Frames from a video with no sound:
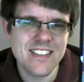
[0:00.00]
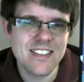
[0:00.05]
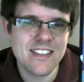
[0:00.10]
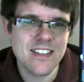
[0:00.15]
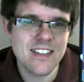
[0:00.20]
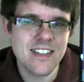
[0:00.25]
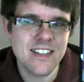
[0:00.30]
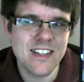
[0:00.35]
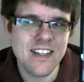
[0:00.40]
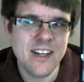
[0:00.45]

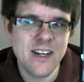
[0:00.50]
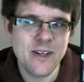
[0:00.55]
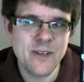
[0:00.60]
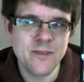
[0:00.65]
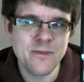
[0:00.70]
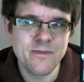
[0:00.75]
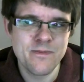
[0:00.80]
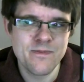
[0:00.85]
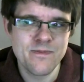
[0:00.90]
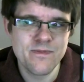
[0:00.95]
I don't know,
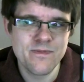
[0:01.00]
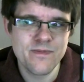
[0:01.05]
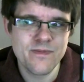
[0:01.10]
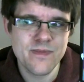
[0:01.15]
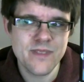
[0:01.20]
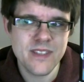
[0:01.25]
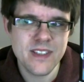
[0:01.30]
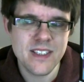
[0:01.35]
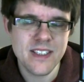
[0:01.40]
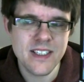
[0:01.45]

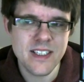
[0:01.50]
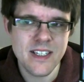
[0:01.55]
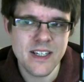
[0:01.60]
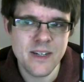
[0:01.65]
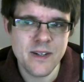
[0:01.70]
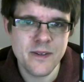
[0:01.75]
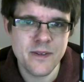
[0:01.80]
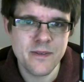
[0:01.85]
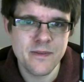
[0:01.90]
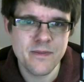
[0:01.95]

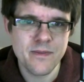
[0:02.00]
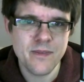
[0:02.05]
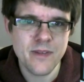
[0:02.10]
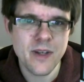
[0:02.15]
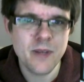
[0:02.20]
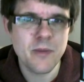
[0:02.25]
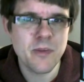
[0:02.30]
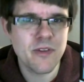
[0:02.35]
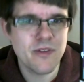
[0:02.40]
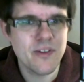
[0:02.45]

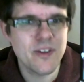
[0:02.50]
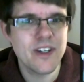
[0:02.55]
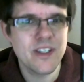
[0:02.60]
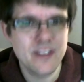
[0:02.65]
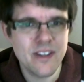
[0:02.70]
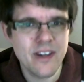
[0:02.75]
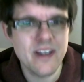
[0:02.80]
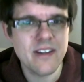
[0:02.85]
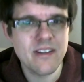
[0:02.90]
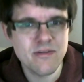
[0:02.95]
I preferred
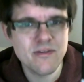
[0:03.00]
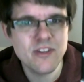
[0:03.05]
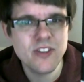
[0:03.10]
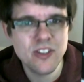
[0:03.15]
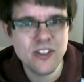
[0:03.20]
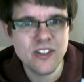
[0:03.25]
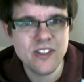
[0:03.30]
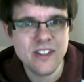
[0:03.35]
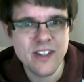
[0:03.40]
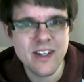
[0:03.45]
that.
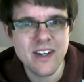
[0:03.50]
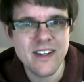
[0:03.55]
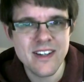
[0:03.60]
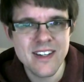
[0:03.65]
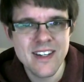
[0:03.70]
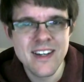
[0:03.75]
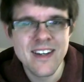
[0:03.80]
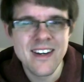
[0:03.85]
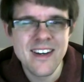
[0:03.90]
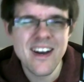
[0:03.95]
Just
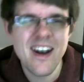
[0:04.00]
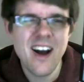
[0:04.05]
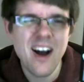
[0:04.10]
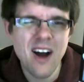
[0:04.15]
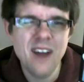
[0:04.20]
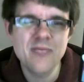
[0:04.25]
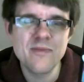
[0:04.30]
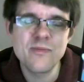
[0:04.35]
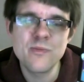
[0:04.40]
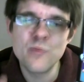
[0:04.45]

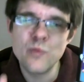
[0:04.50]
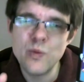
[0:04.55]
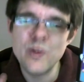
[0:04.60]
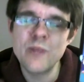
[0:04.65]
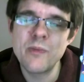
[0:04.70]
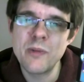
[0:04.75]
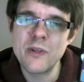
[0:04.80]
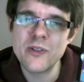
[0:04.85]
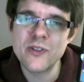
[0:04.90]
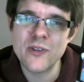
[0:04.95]

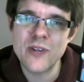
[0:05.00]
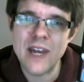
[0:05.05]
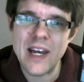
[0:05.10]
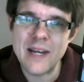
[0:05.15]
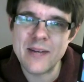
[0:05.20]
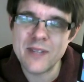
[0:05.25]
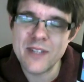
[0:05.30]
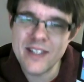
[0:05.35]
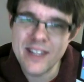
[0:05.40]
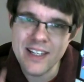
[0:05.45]
with puzzle
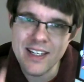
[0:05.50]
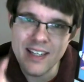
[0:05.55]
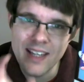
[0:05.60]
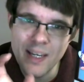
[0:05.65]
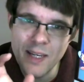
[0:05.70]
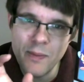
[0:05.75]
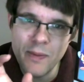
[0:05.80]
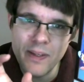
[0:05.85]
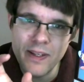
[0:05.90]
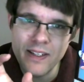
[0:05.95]
games, I think
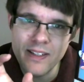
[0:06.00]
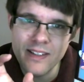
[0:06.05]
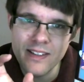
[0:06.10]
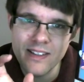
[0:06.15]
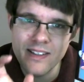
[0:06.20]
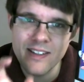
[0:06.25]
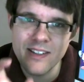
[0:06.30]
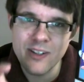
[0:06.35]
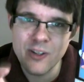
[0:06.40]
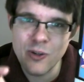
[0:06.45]
keeping
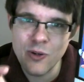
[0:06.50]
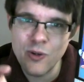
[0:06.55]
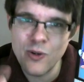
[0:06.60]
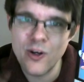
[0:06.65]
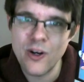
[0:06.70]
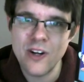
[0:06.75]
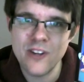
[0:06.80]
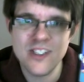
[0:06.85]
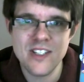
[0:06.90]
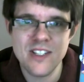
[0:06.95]
the core
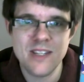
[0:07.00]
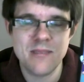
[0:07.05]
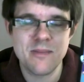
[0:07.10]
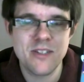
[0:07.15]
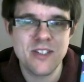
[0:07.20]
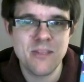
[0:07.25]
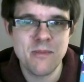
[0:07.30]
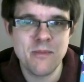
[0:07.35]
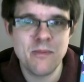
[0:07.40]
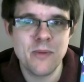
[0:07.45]
concept
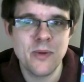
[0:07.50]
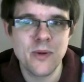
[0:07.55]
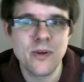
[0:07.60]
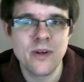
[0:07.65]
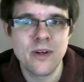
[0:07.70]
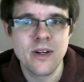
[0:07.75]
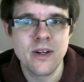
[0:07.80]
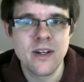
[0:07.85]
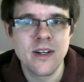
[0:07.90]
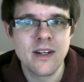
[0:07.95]
simple
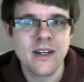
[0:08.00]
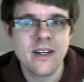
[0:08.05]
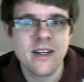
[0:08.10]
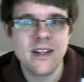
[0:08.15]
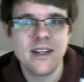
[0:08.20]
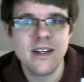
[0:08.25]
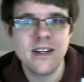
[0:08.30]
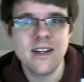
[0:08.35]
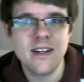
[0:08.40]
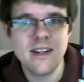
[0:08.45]

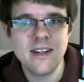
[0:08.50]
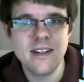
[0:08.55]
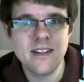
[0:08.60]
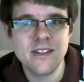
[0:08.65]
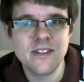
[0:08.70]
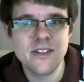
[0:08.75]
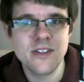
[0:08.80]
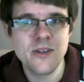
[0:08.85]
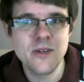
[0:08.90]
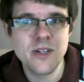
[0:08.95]

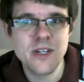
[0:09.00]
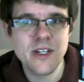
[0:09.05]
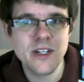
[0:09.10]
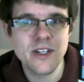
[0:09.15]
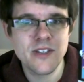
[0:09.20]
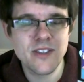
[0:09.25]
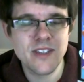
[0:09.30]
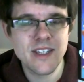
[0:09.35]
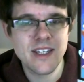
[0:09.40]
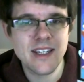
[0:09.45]
is usually a
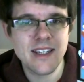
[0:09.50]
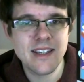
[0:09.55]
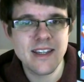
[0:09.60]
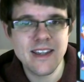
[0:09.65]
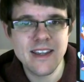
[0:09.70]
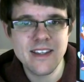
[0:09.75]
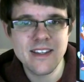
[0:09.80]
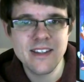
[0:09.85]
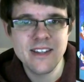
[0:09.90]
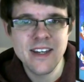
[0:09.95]
good thing, and
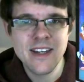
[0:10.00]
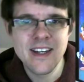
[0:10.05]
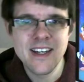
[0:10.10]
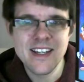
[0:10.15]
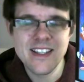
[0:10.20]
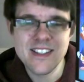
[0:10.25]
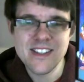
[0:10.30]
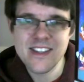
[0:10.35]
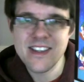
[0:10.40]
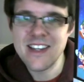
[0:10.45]
then
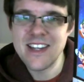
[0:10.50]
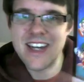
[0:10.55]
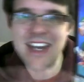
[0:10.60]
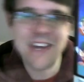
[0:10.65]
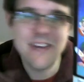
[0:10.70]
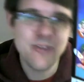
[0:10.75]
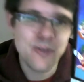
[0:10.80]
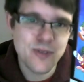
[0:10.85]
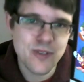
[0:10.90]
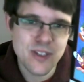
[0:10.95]
it's the
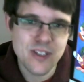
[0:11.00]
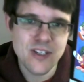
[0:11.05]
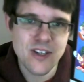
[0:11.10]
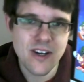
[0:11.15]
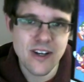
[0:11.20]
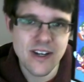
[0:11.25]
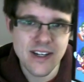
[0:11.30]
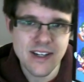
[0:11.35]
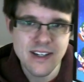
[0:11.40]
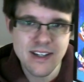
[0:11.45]
level
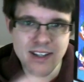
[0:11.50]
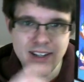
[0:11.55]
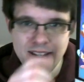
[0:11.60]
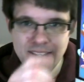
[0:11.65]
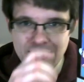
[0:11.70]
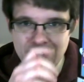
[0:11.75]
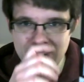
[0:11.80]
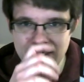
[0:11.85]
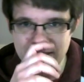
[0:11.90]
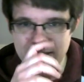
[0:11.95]
design
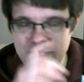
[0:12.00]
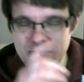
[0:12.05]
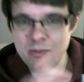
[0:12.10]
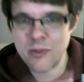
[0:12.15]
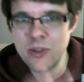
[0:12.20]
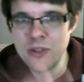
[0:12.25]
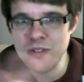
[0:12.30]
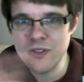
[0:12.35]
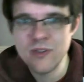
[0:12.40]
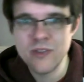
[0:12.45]
and the
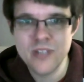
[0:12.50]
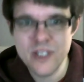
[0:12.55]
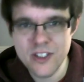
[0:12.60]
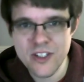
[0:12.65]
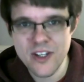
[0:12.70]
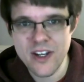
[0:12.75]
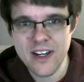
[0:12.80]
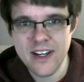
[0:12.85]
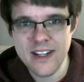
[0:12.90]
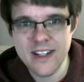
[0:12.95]
puzzle
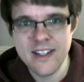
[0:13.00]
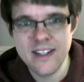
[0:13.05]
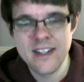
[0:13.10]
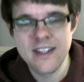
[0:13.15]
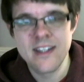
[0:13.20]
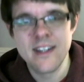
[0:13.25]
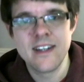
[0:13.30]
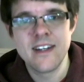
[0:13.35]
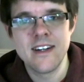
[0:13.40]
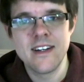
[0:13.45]
design
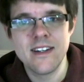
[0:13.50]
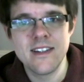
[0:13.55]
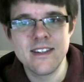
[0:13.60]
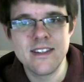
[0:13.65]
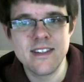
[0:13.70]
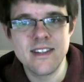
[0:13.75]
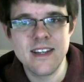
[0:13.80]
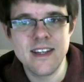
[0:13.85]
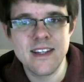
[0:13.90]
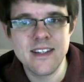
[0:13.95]

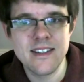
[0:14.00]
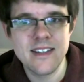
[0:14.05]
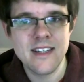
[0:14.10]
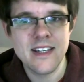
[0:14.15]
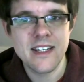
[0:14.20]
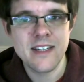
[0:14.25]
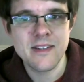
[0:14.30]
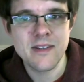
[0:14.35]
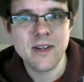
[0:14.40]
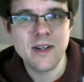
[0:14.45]
that then
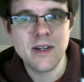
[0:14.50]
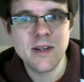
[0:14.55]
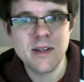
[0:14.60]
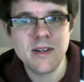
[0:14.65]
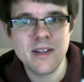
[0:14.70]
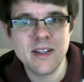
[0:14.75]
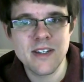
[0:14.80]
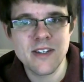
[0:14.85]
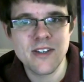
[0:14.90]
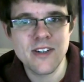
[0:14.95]

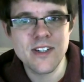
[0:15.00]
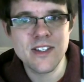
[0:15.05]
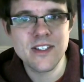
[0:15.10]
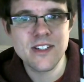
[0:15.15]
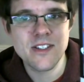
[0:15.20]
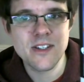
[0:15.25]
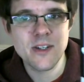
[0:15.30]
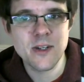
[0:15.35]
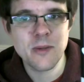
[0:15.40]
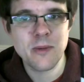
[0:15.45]

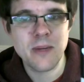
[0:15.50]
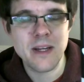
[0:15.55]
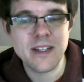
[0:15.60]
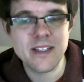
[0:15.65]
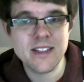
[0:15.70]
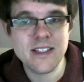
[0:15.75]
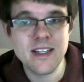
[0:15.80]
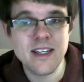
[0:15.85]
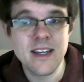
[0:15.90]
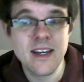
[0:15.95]
increases the
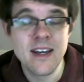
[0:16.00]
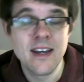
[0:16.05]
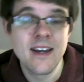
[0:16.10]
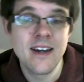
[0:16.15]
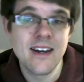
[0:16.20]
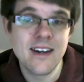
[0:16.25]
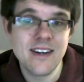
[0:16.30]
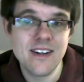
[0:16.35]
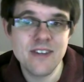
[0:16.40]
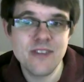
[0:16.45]
complexity.
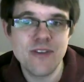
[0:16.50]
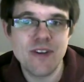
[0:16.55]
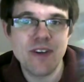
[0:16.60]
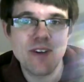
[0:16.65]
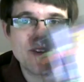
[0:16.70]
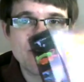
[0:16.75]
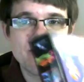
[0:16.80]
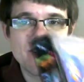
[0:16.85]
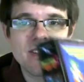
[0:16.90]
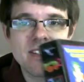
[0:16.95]
And I
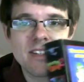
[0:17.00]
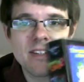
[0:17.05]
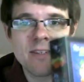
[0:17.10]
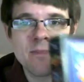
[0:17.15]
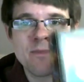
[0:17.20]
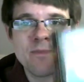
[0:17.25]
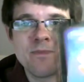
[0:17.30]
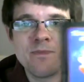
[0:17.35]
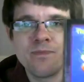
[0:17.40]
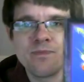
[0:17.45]
felt that
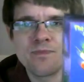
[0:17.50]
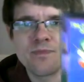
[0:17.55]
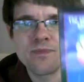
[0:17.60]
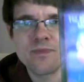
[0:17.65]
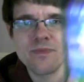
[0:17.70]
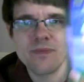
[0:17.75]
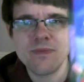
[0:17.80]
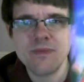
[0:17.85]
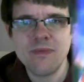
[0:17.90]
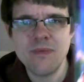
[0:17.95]

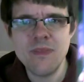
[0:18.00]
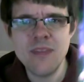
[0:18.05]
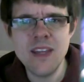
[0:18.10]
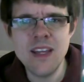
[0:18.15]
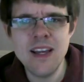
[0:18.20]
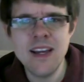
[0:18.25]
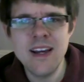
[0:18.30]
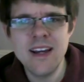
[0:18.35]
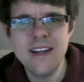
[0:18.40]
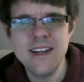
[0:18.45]

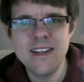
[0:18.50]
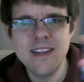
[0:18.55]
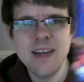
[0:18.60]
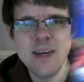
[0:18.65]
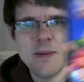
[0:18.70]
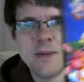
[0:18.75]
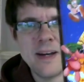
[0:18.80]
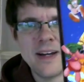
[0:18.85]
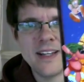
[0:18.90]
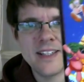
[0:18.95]

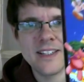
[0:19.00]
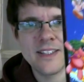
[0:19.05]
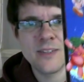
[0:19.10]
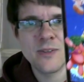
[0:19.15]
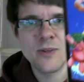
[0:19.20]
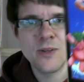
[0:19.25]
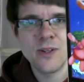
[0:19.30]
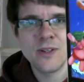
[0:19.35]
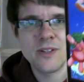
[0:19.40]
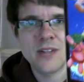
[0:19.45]
them adding
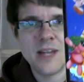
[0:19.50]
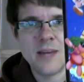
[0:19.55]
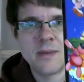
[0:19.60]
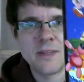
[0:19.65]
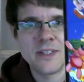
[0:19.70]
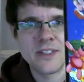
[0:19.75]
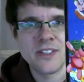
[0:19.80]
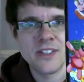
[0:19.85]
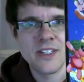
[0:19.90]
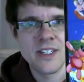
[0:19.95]
all those
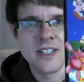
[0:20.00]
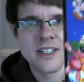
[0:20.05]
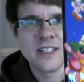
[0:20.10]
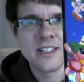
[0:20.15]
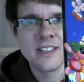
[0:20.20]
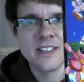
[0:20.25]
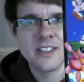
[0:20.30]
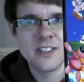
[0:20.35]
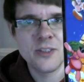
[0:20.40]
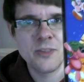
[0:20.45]
Lemmings
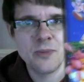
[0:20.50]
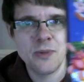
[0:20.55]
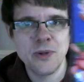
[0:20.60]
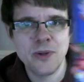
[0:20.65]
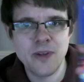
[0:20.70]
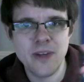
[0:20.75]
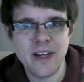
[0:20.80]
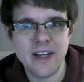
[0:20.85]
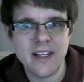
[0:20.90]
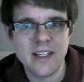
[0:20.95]
did
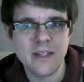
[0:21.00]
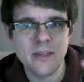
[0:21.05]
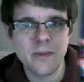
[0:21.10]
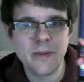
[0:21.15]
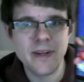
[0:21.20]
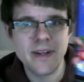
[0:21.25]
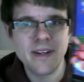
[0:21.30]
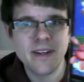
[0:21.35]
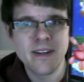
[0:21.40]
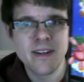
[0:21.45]
spoil that a little
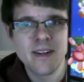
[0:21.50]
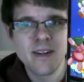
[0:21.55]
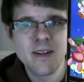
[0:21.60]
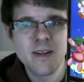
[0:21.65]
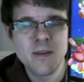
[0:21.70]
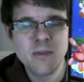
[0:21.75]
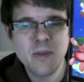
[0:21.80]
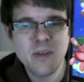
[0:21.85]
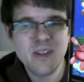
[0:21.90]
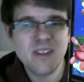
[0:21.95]
bit.
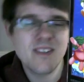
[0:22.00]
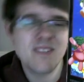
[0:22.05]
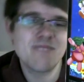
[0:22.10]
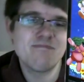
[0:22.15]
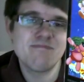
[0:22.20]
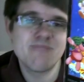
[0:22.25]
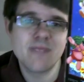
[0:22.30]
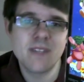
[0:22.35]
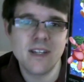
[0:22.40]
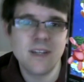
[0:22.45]
But
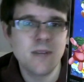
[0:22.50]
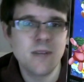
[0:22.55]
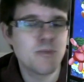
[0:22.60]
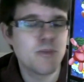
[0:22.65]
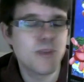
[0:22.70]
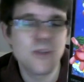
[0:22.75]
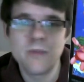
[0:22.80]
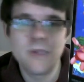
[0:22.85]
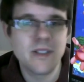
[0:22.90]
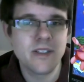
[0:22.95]
I'm
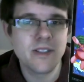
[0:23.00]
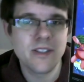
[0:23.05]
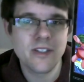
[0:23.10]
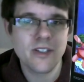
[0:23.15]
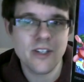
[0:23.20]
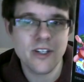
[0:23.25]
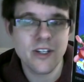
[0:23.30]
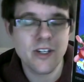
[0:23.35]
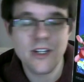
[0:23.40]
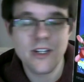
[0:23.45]
jumping to
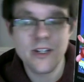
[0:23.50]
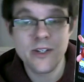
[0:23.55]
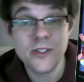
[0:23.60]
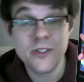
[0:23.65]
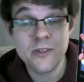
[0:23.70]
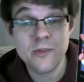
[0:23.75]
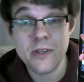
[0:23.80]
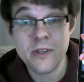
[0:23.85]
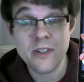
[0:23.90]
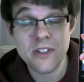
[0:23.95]

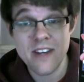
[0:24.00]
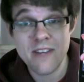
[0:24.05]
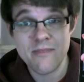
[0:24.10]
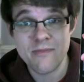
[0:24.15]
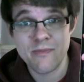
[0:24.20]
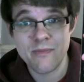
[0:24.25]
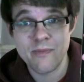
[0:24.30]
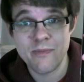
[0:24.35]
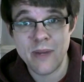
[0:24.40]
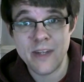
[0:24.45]
conclusions because I
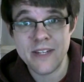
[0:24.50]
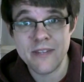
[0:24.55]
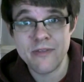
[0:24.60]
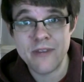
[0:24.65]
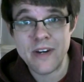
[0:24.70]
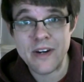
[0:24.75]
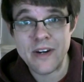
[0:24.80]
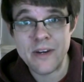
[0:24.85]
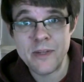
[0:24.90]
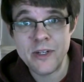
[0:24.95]
haven't played it
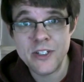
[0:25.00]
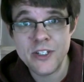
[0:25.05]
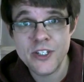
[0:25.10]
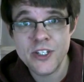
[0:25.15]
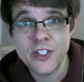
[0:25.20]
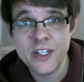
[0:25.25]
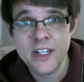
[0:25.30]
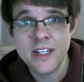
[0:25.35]
very much,